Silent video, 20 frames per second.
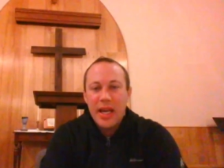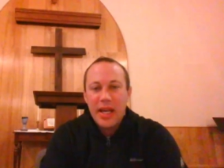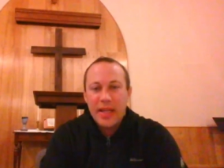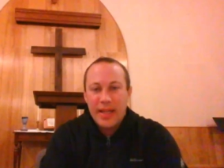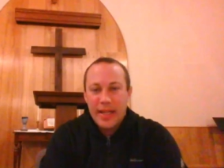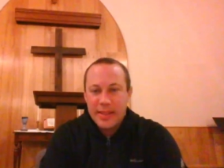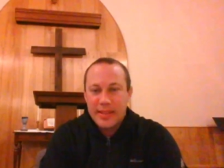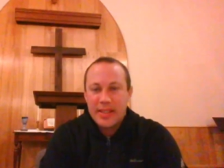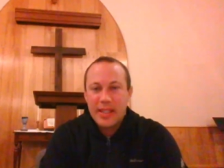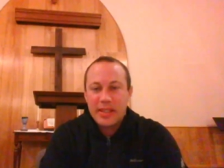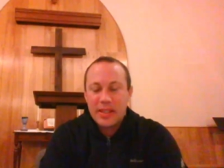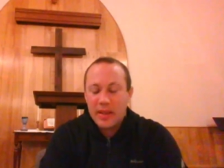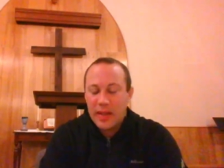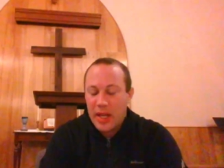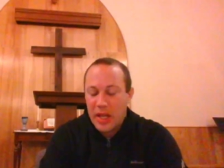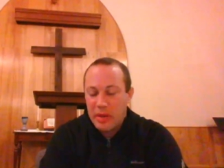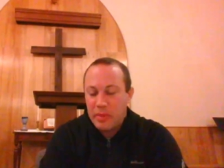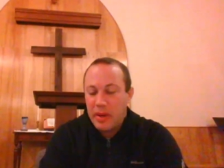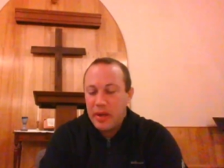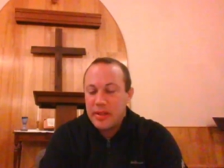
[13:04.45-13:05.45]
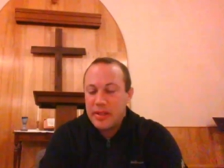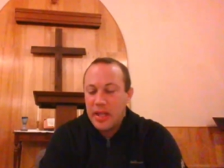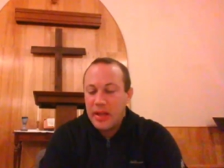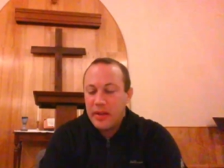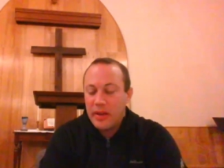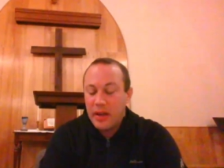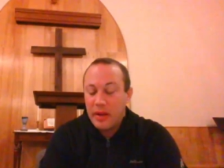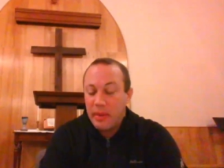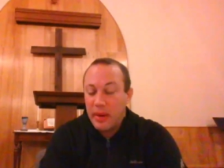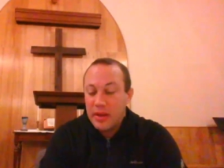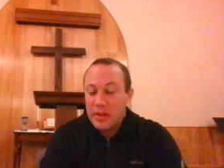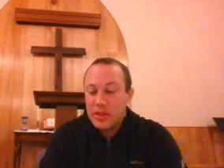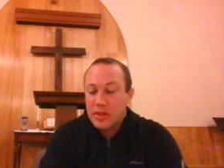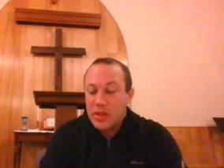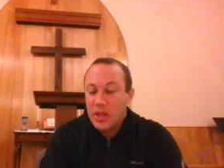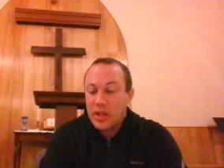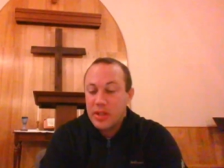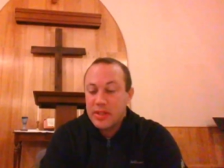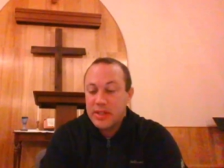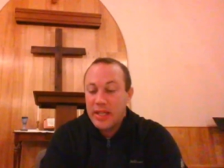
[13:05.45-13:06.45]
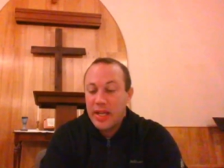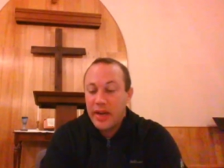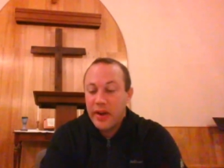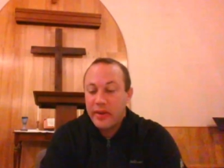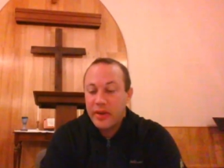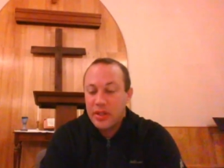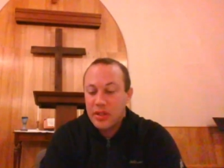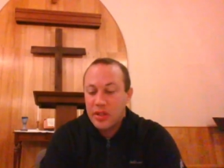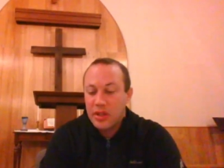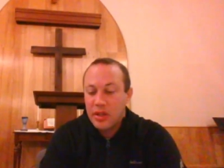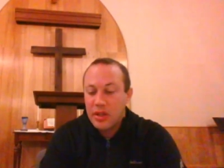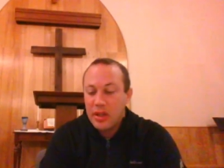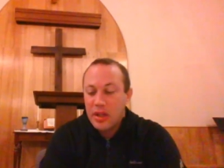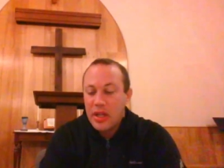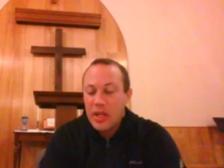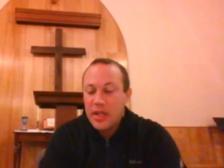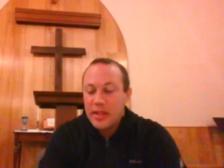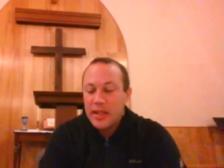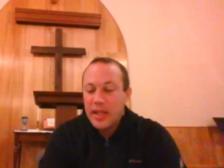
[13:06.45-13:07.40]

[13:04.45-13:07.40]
and that says a lot about David, about Saul's character.